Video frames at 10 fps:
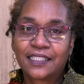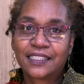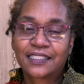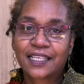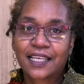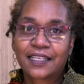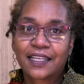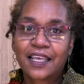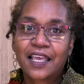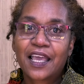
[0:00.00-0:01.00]
he said,
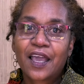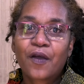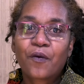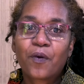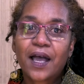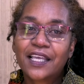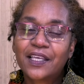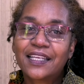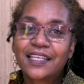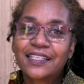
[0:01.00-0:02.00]
why
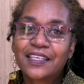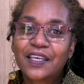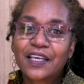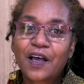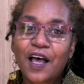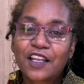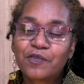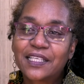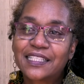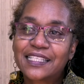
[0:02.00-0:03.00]
you ain't
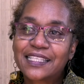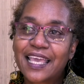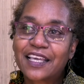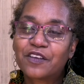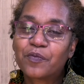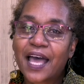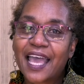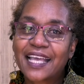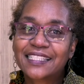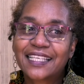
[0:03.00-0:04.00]
calling me to say
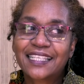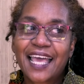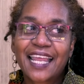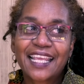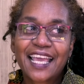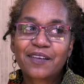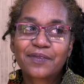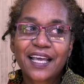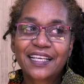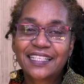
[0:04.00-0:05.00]
goodbye? I said, Daddy, I'm
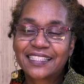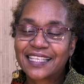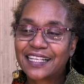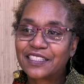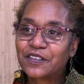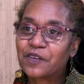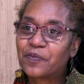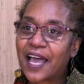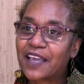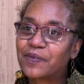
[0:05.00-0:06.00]
not going to tell you
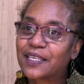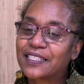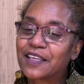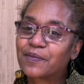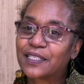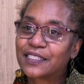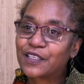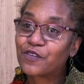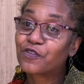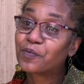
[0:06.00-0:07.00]
goodbye because I'm going to
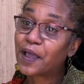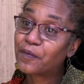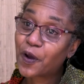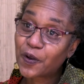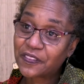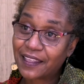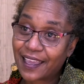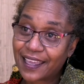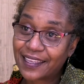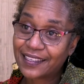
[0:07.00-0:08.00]
see you for my
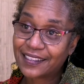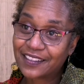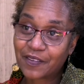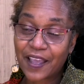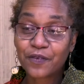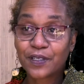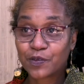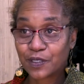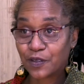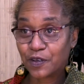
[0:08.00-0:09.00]
birthday, right? Which
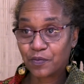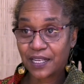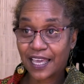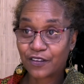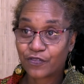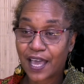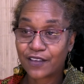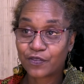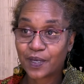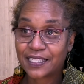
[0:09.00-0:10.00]
was going to be like
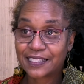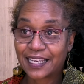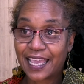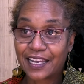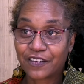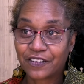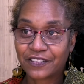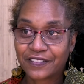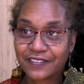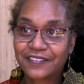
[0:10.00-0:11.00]
5 weeks
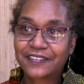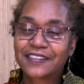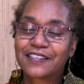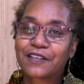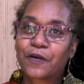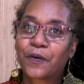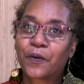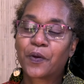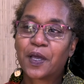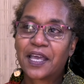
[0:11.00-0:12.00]
later.
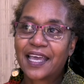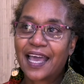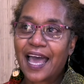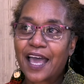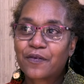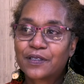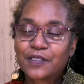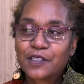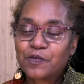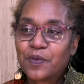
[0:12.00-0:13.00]
So I
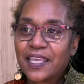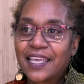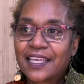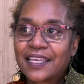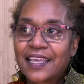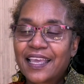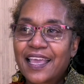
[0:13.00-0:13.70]
was just being